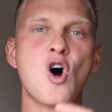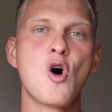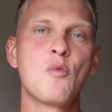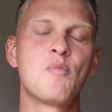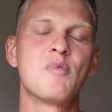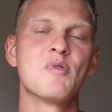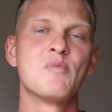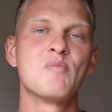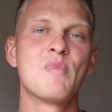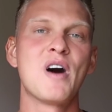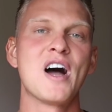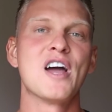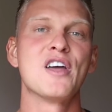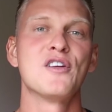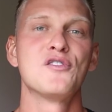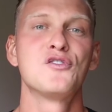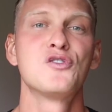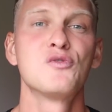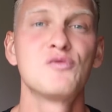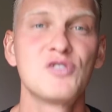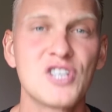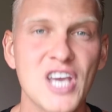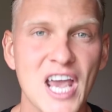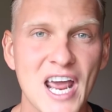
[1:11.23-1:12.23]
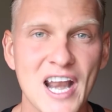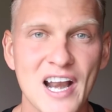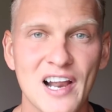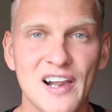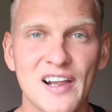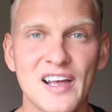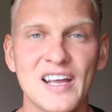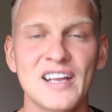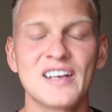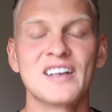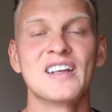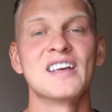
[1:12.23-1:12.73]
opened my YouTube
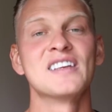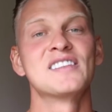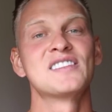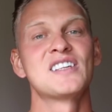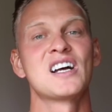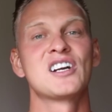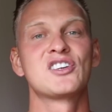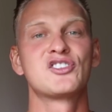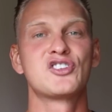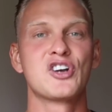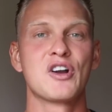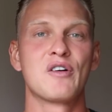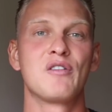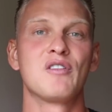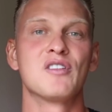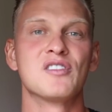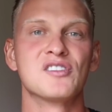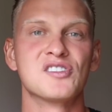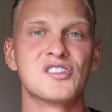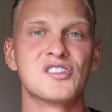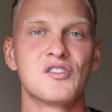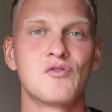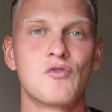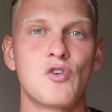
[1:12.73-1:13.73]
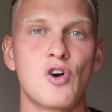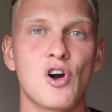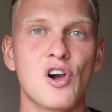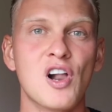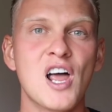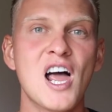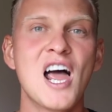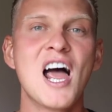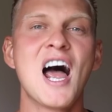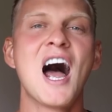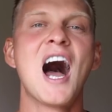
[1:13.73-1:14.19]
channel and I start traveling the world.